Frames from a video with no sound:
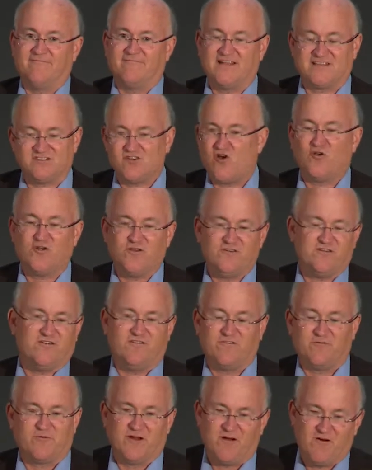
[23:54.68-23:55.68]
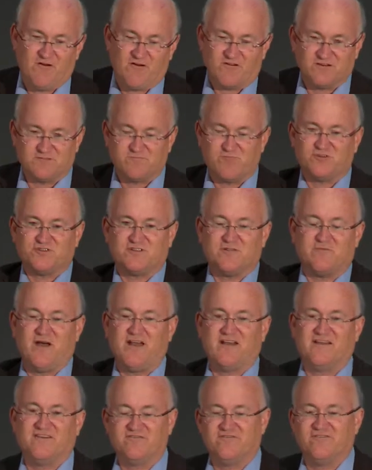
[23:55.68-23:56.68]
That's all you do to reorder is push the
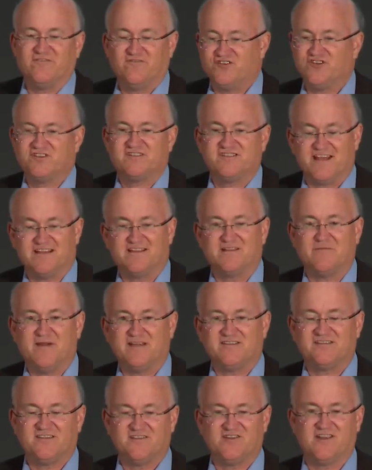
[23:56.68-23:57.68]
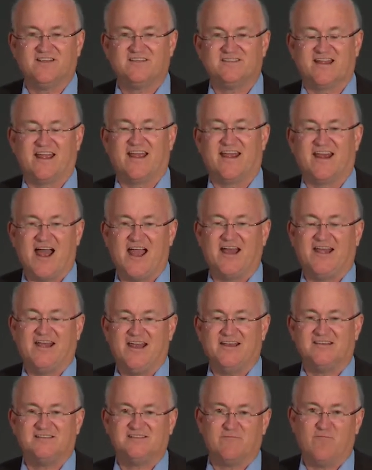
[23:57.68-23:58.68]
button. You've just sent the message in saying, I
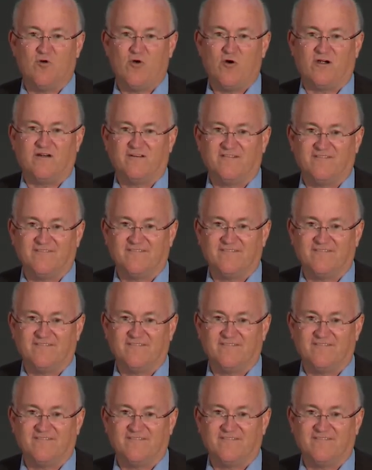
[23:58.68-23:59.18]
need some more.